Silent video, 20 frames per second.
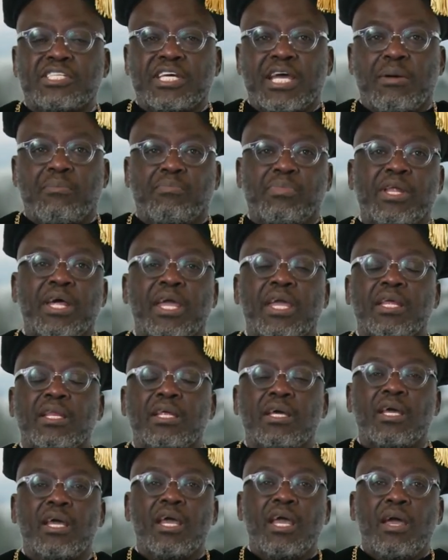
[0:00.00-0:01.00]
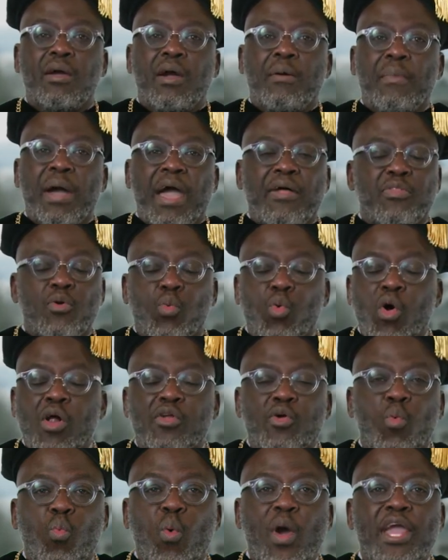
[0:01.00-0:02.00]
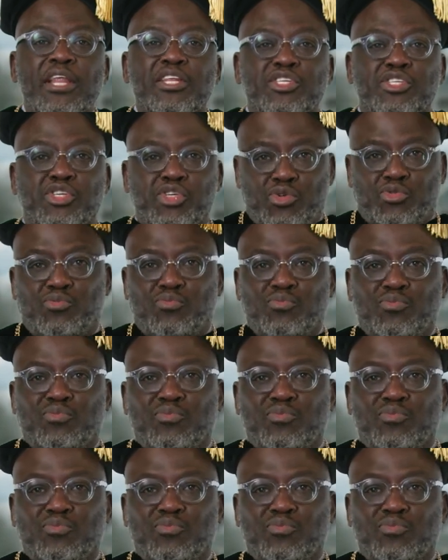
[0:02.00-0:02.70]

Champlain. And the world awaits you,